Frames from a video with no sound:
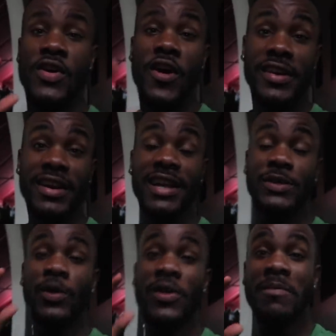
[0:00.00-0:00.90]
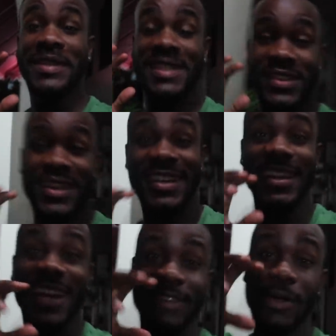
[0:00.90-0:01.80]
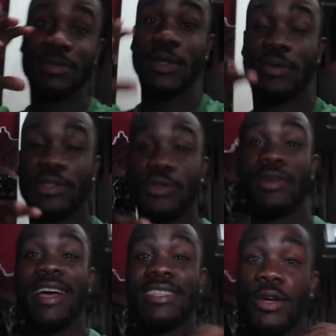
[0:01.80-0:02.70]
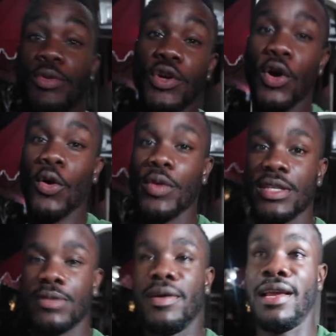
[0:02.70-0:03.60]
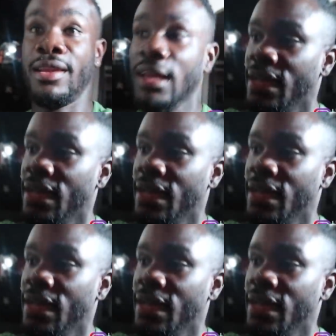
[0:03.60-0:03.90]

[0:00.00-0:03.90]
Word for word: Alright guys, welcome back to Stuck on an Island where I'm stuck with you guys and we're always smiling.